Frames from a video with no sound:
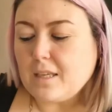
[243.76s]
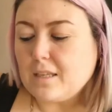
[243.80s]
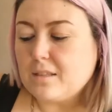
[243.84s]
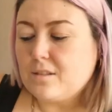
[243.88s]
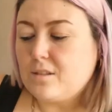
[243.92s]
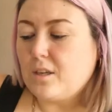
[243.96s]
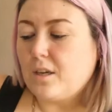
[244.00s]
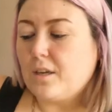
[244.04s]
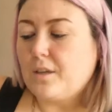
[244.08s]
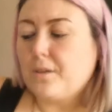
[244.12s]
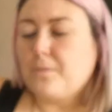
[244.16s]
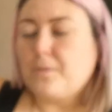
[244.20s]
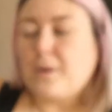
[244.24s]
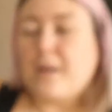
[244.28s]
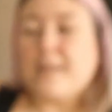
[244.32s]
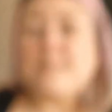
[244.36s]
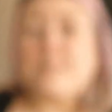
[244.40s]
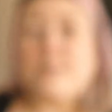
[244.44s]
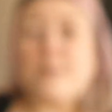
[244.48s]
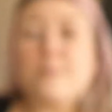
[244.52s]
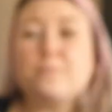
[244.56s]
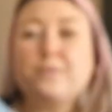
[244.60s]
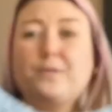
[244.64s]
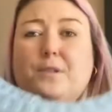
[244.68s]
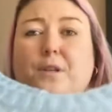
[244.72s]
So I
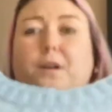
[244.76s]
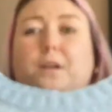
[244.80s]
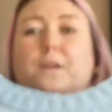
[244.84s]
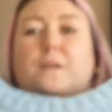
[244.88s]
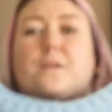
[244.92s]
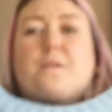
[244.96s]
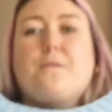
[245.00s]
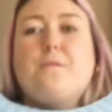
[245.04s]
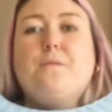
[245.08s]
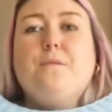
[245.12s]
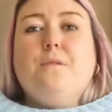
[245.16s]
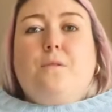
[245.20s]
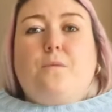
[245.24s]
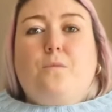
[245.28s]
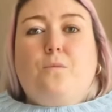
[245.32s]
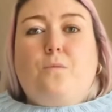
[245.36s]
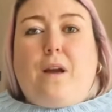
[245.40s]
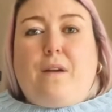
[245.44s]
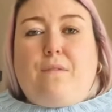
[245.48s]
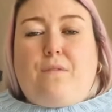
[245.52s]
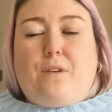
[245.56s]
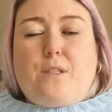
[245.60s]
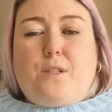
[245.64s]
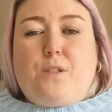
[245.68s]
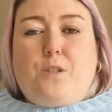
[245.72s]
don't know
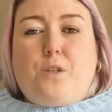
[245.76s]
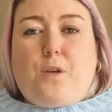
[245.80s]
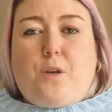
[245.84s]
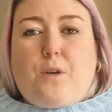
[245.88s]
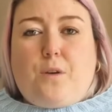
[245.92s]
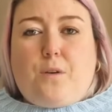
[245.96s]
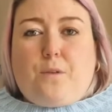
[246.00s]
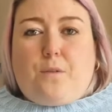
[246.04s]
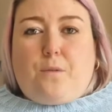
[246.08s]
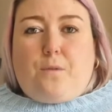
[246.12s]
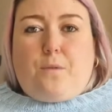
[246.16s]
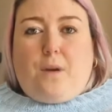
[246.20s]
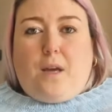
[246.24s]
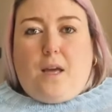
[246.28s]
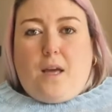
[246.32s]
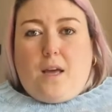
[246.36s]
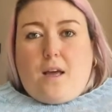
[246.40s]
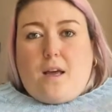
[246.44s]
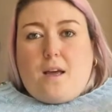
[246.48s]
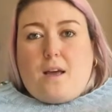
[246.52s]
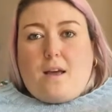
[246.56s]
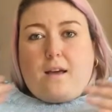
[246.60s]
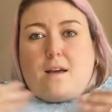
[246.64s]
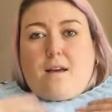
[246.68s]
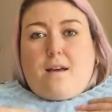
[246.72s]
whether to
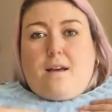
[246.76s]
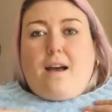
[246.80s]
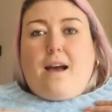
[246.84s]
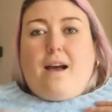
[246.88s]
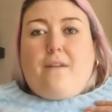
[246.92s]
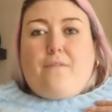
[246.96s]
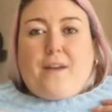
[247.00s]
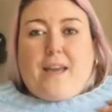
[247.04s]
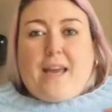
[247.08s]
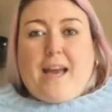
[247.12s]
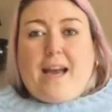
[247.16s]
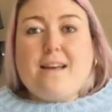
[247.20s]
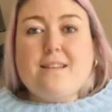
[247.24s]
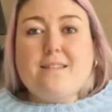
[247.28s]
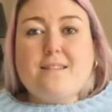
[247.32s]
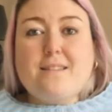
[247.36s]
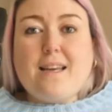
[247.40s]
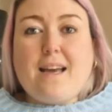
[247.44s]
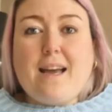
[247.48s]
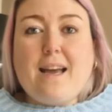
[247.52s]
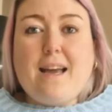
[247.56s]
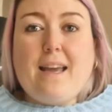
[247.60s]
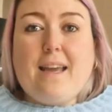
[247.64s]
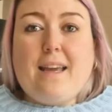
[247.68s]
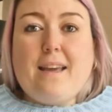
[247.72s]
have it as
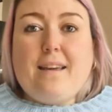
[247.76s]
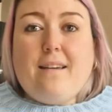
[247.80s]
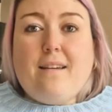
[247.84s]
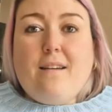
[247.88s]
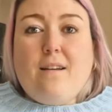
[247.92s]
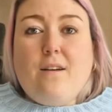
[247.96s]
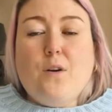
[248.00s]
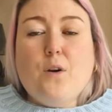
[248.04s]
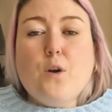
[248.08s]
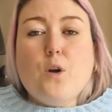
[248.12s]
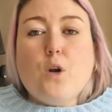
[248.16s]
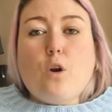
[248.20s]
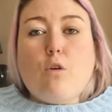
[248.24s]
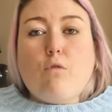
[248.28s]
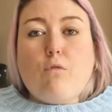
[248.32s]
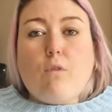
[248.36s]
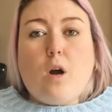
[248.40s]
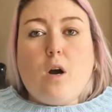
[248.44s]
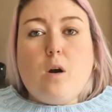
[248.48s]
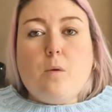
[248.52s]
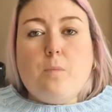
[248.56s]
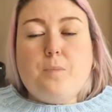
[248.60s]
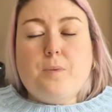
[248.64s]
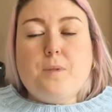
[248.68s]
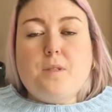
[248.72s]
a
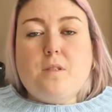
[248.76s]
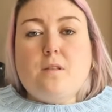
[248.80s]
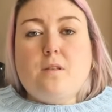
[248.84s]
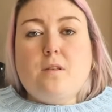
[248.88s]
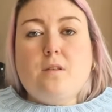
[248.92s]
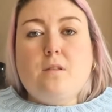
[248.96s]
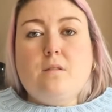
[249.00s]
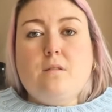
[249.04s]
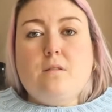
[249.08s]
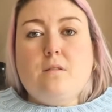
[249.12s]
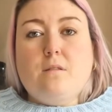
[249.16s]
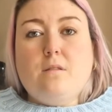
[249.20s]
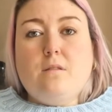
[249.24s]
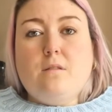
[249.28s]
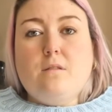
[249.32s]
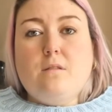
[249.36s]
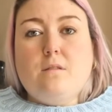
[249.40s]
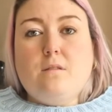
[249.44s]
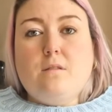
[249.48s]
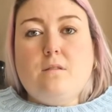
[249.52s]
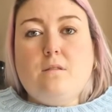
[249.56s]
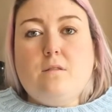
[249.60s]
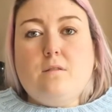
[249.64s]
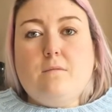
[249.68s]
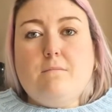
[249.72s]
cropped,
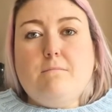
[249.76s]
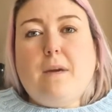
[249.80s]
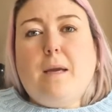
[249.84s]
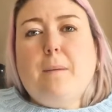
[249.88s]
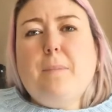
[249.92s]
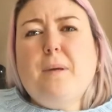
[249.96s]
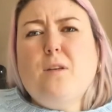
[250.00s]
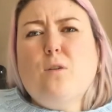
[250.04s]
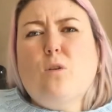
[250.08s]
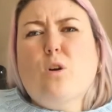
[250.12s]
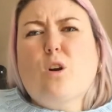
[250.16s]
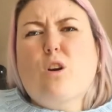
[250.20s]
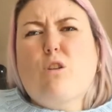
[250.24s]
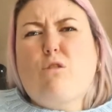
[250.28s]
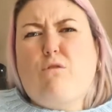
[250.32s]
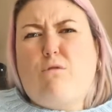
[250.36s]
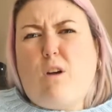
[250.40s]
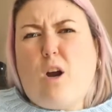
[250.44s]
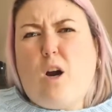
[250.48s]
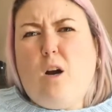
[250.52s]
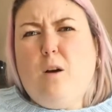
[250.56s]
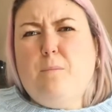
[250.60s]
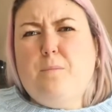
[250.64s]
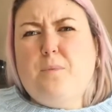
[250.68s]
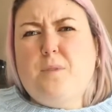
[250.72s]
maybe not
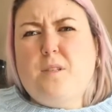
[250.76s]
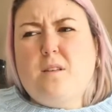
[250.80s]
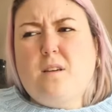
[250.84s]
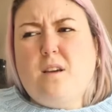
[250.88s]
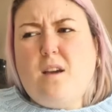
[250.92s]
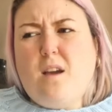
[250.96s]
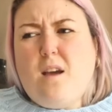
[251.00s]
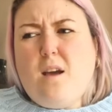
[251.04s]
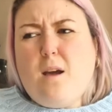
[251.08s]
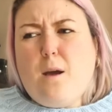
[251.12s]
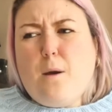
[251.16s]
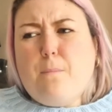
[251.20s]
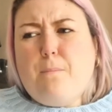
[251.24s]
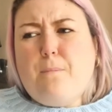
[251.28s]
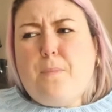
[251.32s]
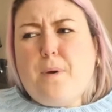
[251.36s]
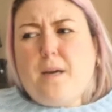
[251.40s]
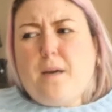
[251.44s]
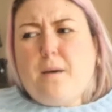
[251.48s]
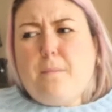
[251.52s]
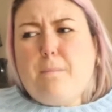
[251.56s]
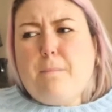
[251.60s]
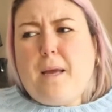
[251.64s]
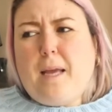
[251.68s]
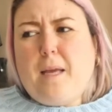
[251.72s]
cropped,
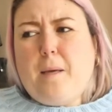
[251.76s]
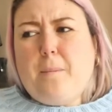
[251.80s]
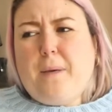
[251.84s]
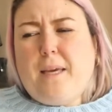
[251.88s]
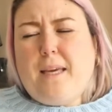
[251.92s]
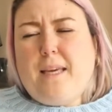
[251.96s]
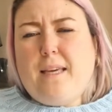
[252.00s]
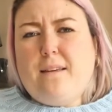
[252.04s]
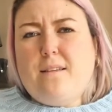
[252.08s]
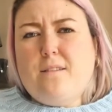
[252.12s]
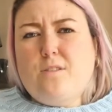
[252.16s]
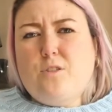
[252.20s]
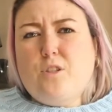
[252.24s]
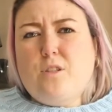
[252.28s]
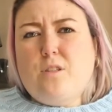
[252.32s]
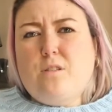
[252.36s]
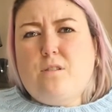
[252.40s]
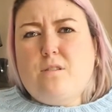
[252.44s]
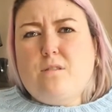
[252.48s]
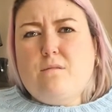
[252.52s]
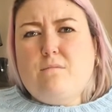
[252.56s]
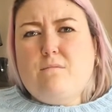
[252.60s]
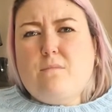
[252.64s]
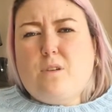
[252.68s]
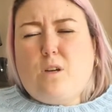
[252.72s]
but maybe
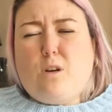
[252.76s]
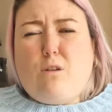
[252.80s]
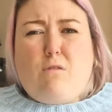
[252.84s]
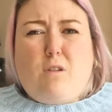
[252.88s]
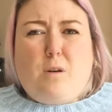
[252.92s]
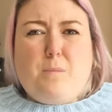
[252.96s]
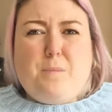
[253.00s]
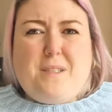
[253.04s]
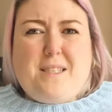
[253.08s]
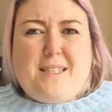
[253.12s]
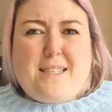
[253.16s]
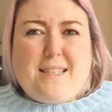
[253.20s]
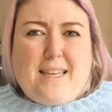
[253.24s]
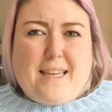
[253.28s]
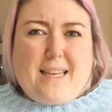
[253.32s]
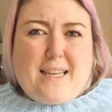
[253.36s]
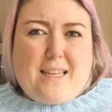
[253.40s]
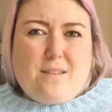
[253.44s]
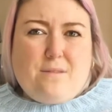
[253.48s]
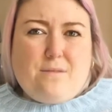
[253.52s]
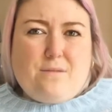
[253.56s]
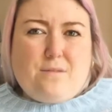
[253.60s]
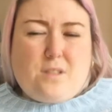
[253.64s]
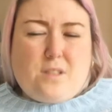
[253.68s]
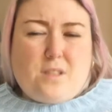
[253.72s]
just cropped
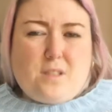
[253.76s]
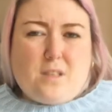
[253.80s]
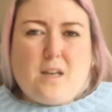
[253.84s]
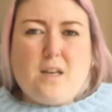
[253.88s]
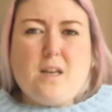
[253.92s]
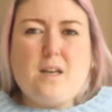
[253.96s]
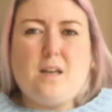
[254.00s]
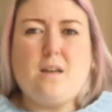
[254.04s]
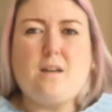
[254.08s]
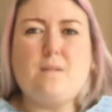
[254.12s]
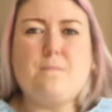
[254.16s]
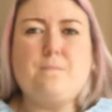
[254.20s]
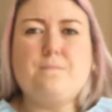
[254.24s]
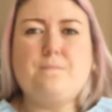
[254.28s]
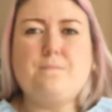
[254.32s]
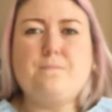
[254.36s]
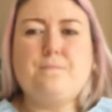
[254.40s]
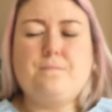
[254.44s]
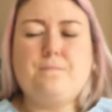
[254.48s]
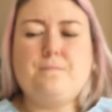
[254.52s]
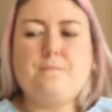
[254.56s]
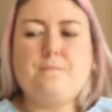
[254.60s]
sleeves. I